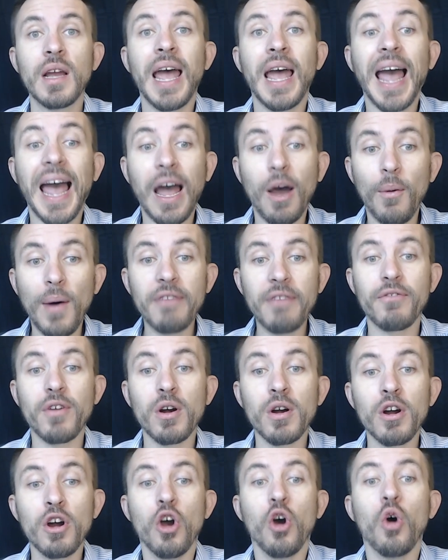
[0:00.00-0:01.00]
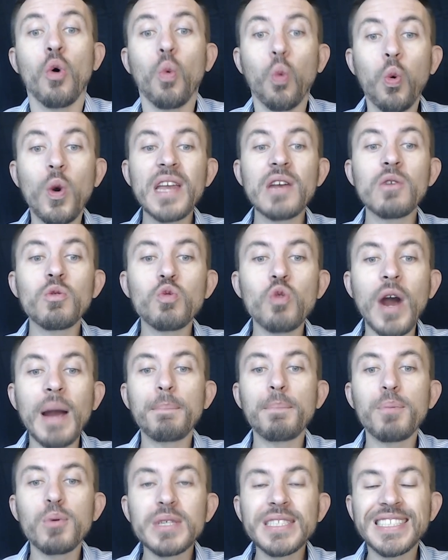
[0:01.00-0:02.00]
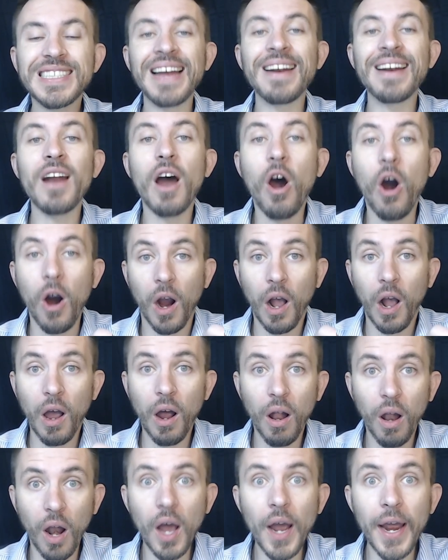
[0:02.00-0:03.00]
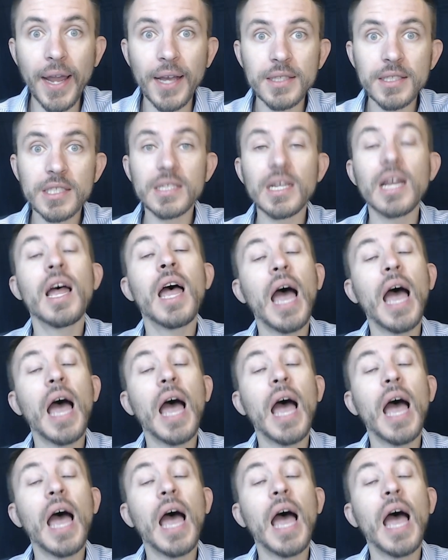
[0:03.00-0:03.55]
However, we represent our clients